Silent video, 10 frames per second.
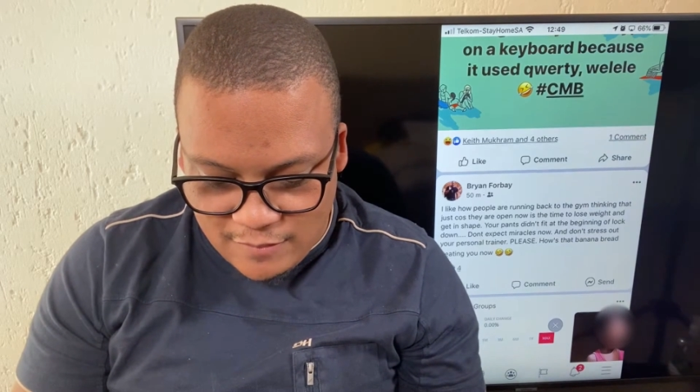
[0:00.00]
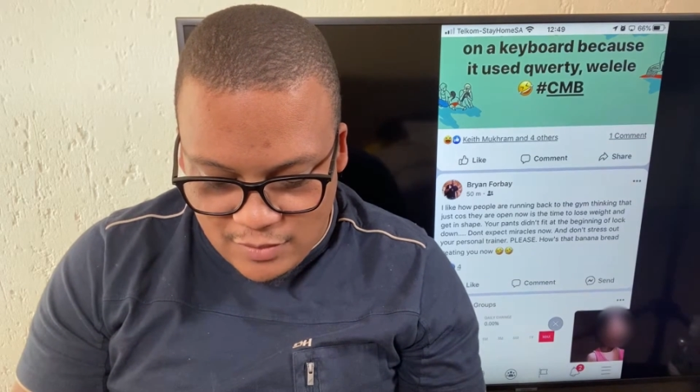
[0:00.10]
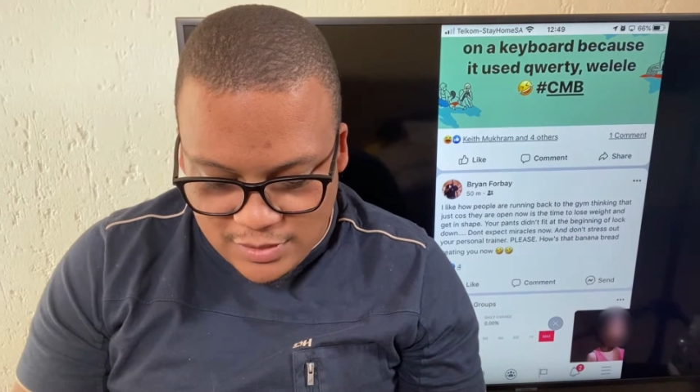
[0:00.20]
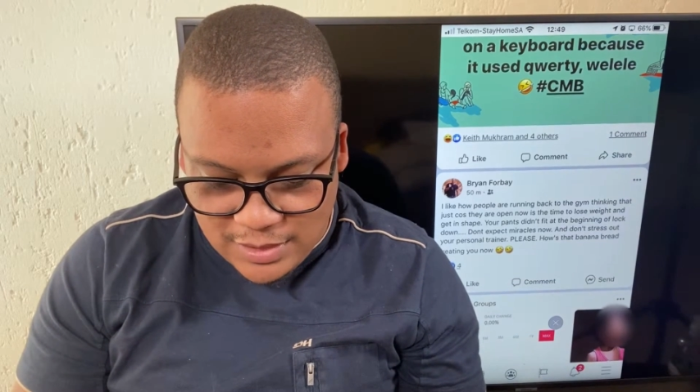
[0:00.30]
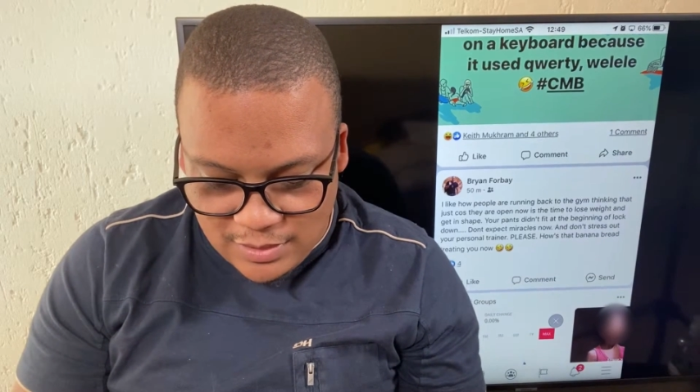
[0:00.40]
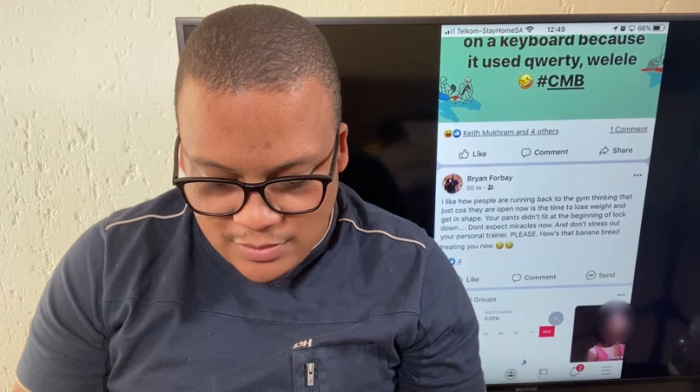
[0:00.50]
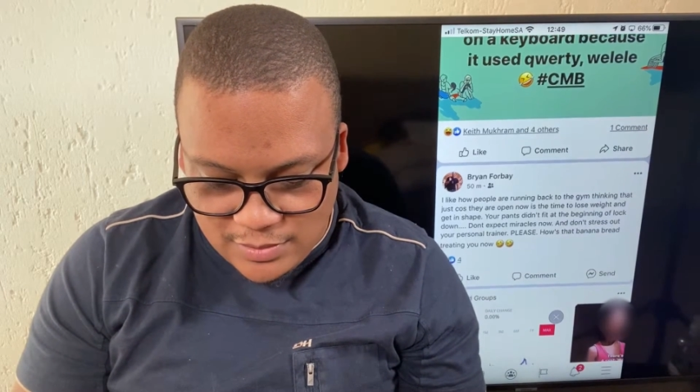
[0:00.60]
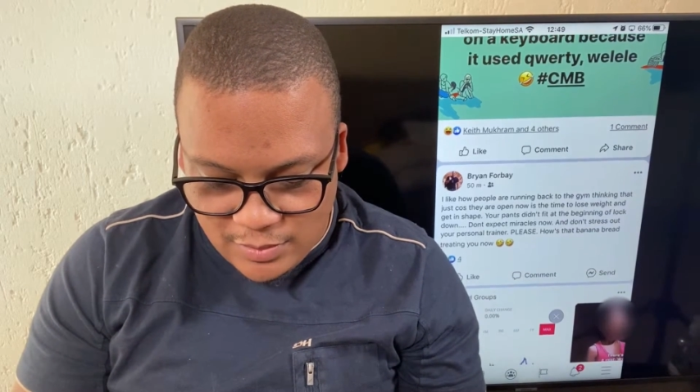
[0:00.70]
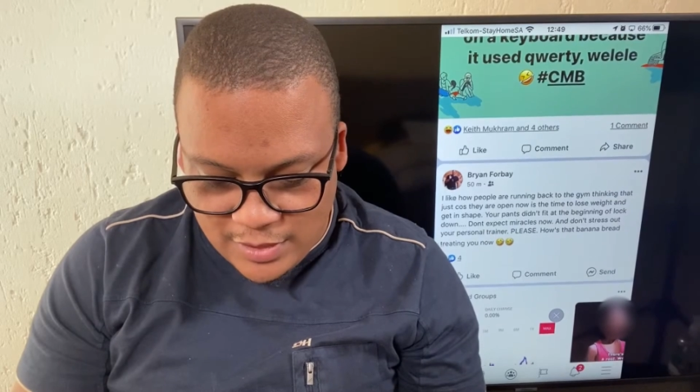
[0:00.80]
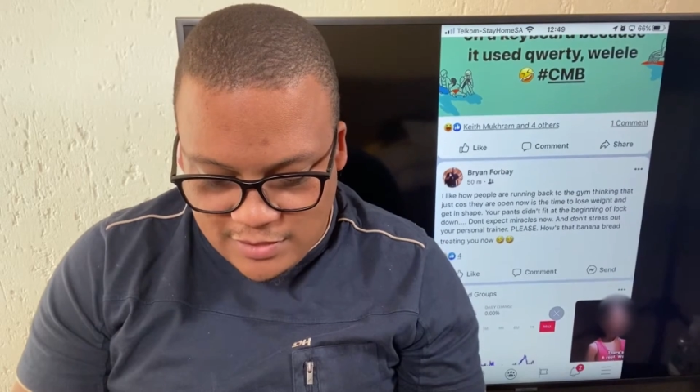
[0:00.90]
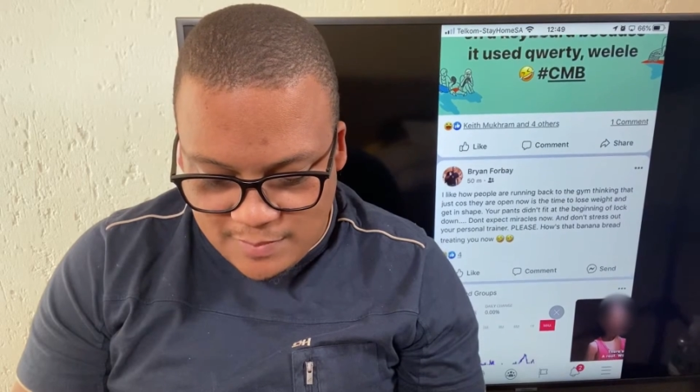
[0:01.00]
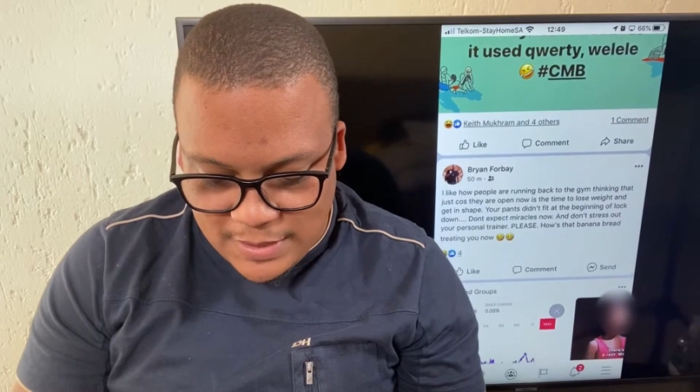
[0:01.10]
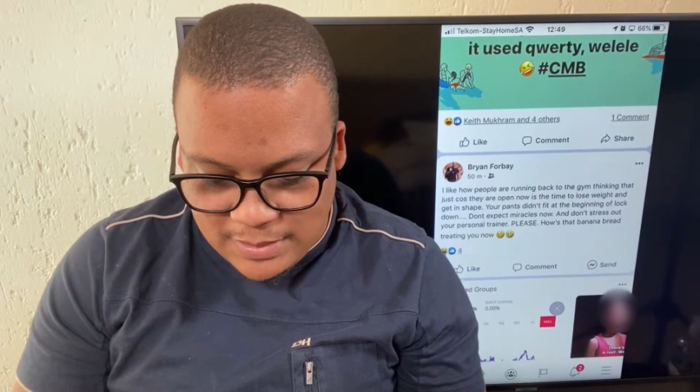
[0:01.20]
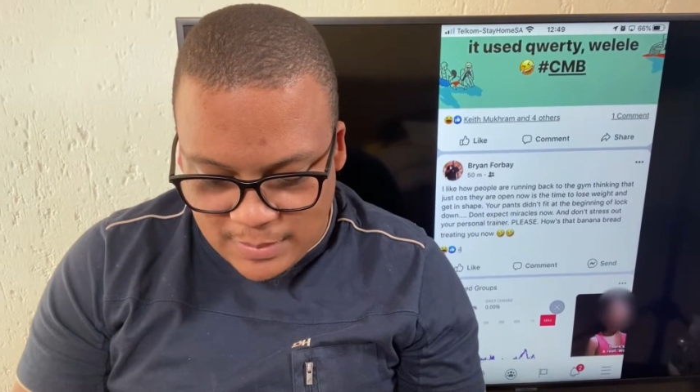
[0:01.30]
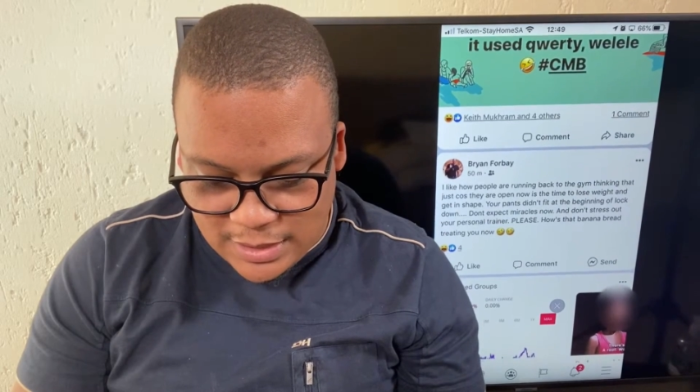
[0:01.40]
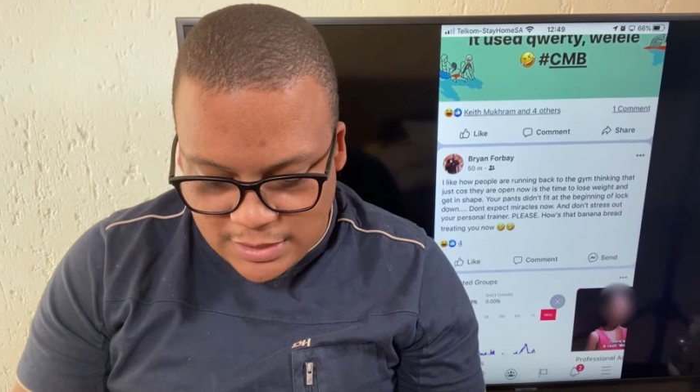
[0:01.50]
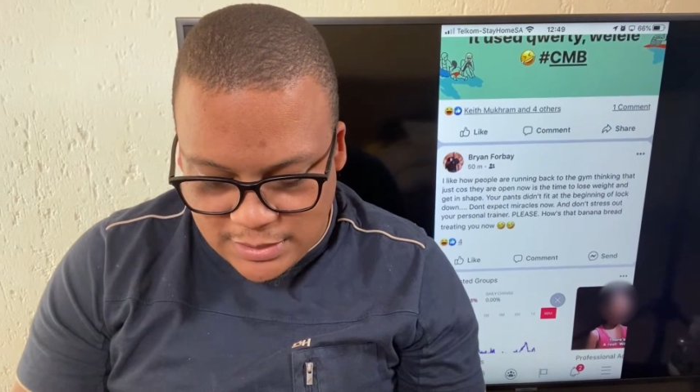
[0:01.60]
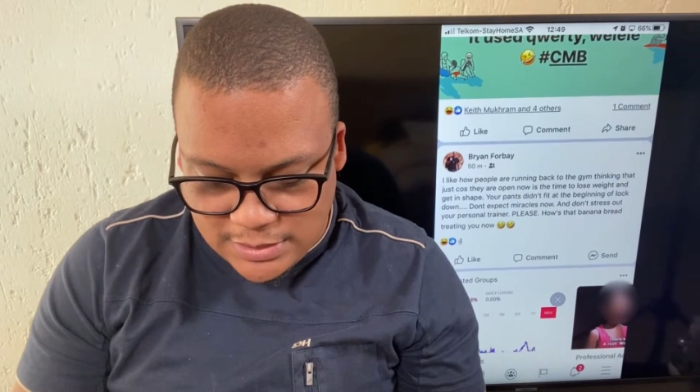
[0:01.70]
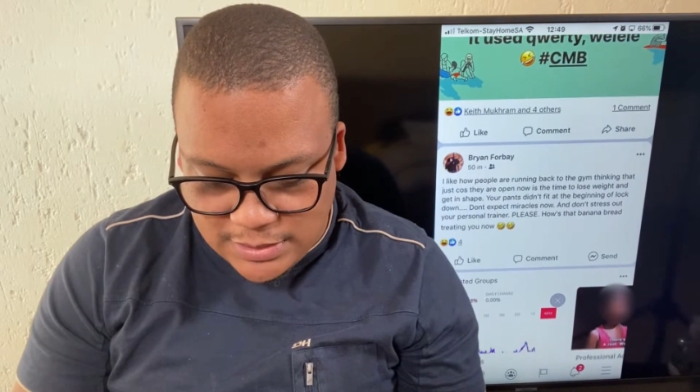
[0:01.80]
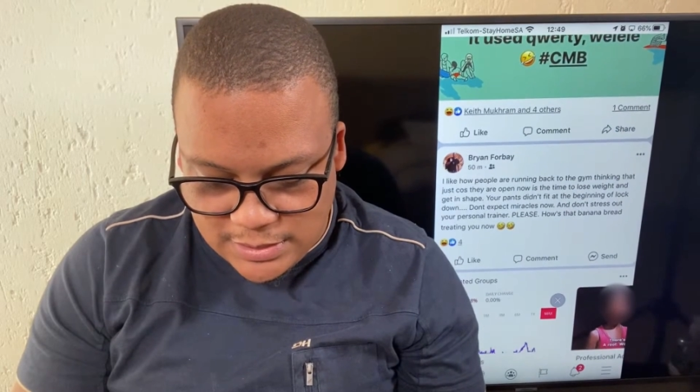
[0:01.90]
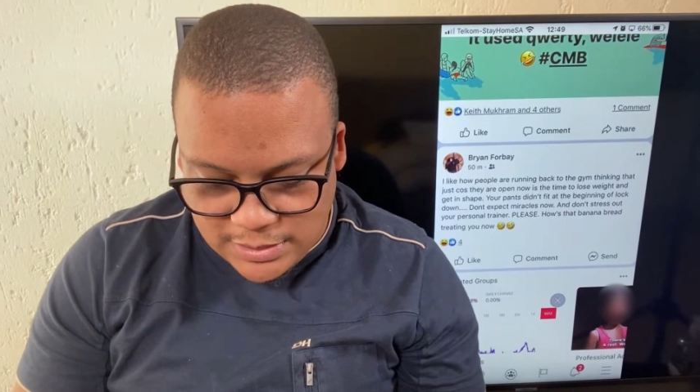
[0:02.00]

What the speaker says: lockdown. Don't expect miracles.